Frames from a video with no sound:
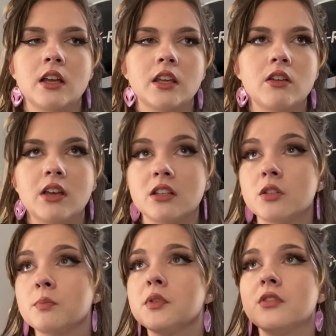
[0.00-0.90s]
You can
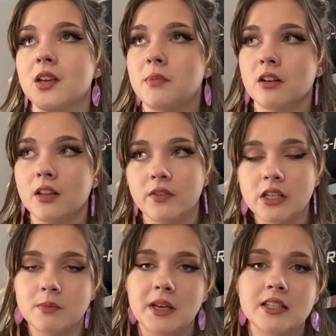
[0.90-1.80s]
spruce up your living
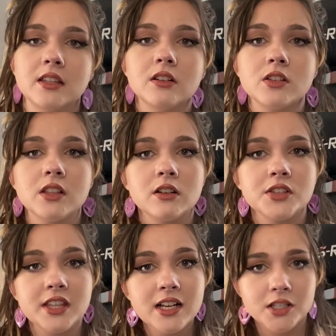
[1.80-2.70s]
space. There's
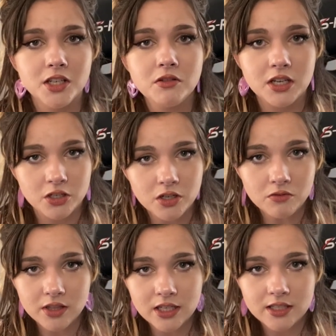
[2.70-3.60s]
things you can do
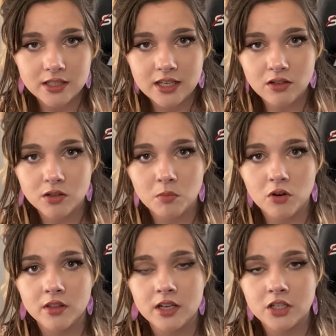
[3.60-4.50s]
with these skills
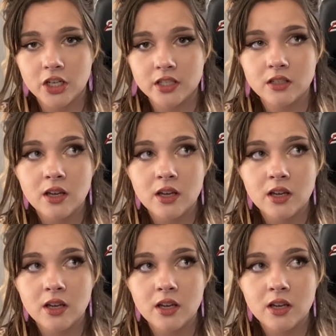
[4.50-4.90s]
more than just